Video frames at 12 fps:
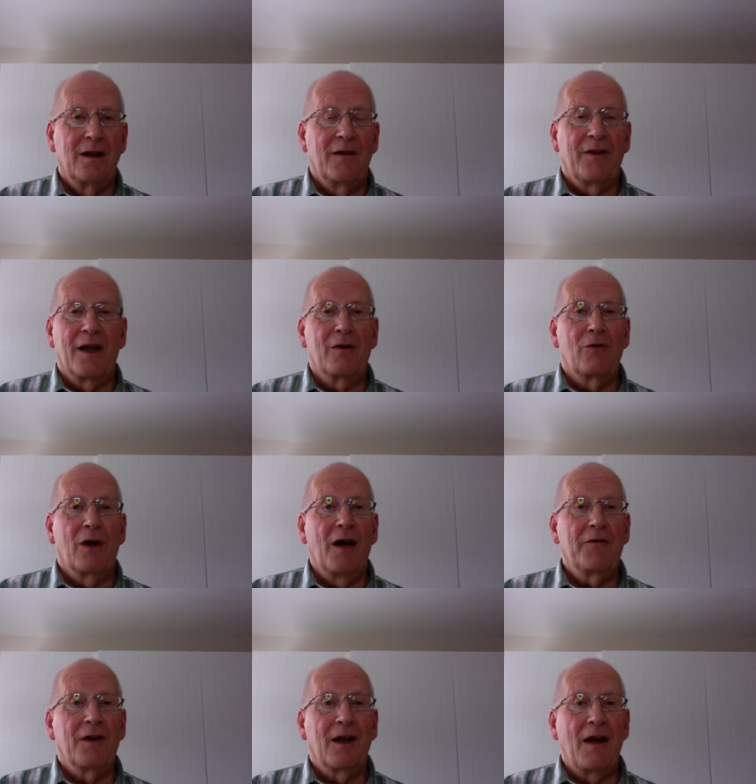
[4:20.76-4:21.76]
They
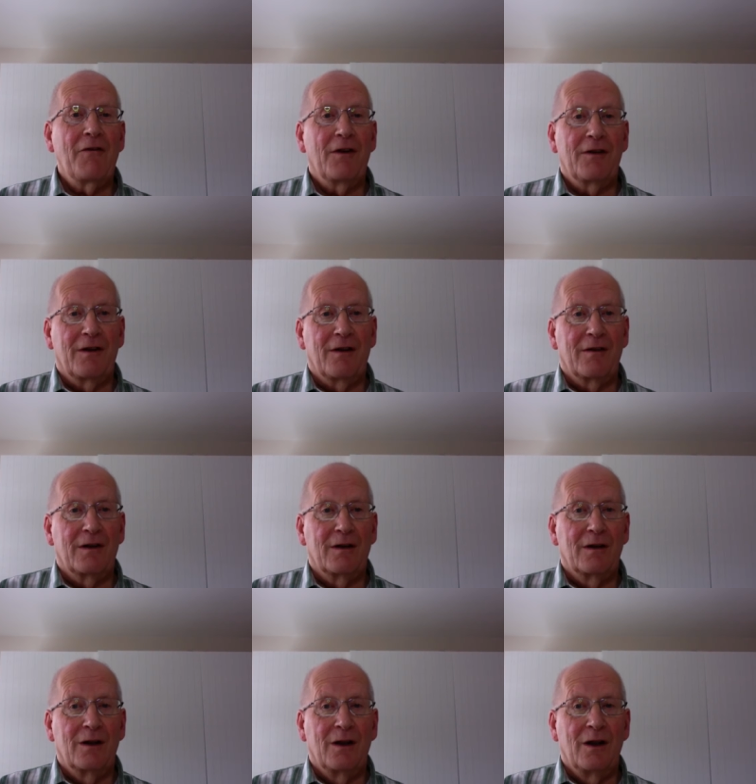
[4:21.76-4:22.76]
arrived at Ephesus,
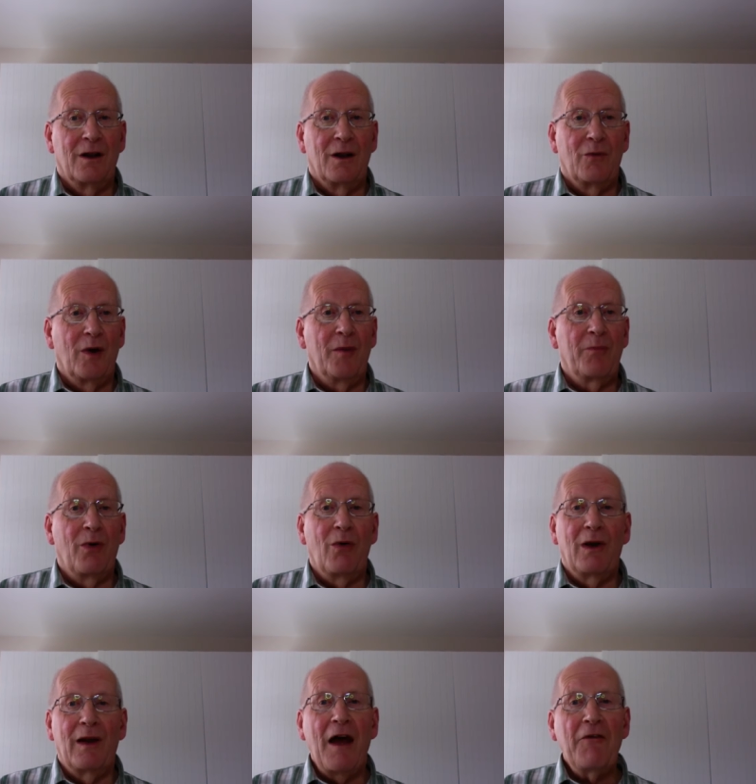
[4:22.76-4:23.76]
where
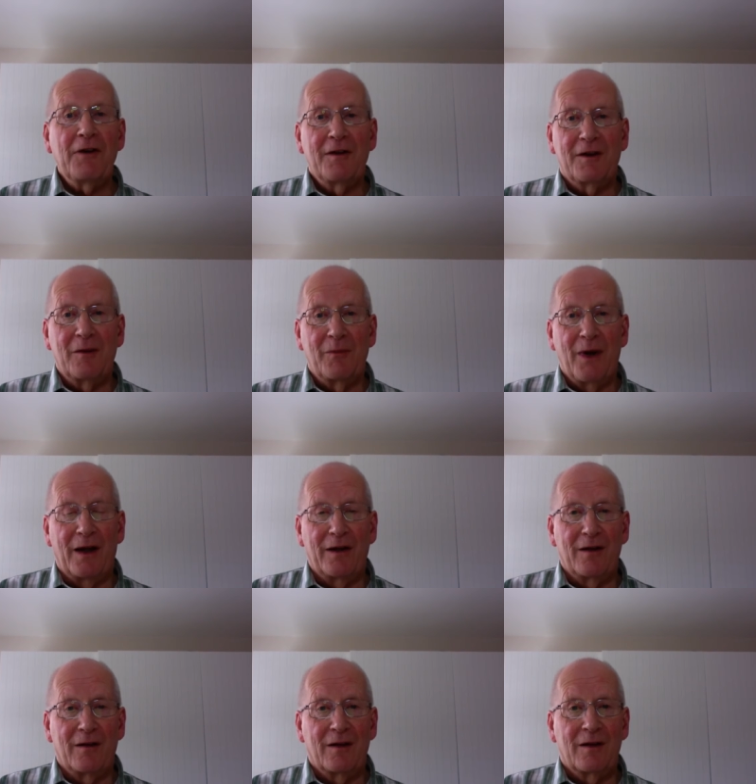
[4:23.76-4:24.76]
Paul left his
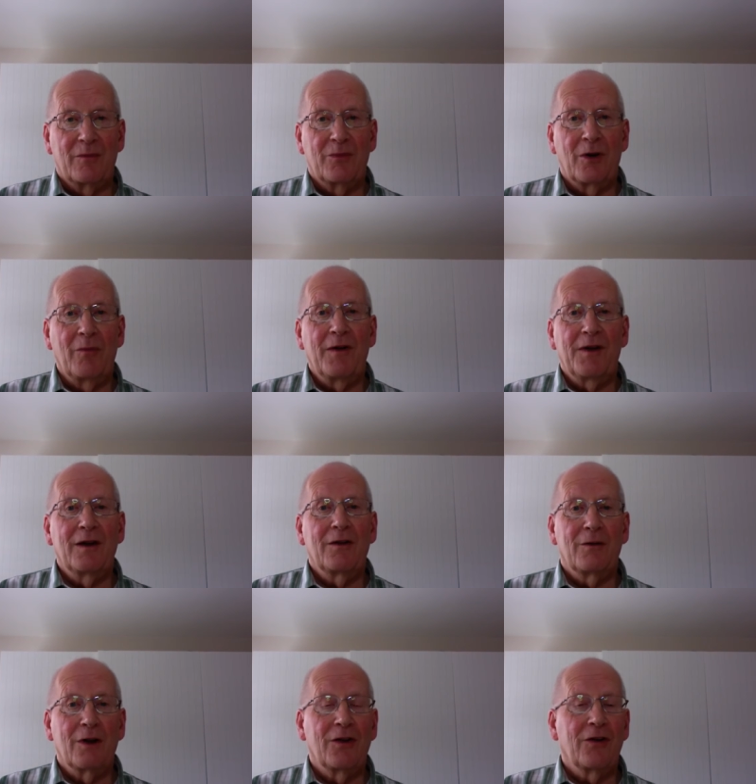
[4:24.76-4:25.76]
companions, promising
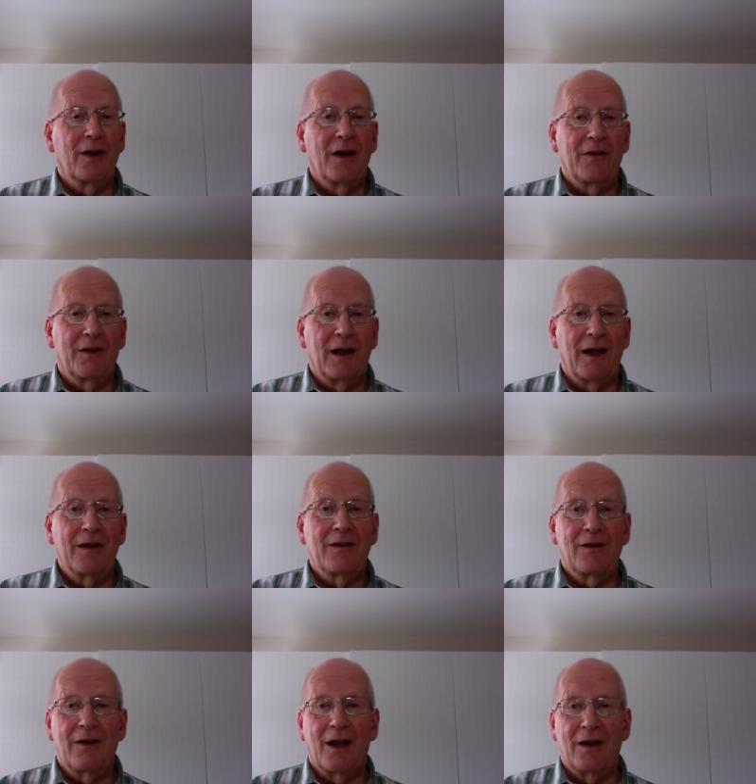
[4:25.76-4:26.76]
to return at a later
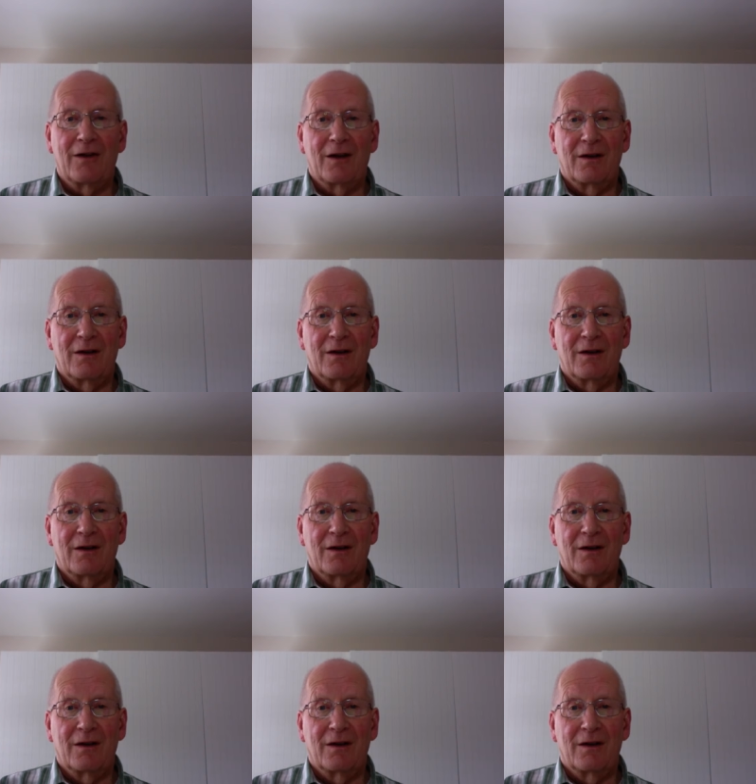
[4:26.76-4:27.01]
date.